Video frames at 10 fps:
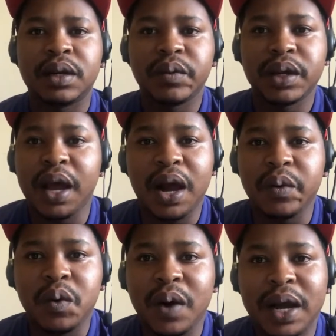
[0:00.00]
And now
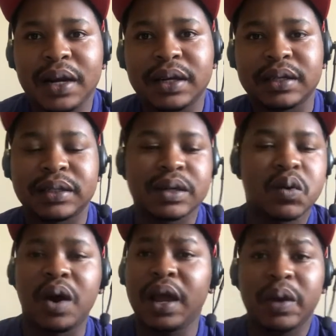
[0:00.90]
we're wondering.
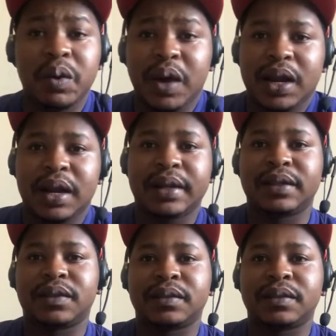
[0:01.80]
Why are we wondering?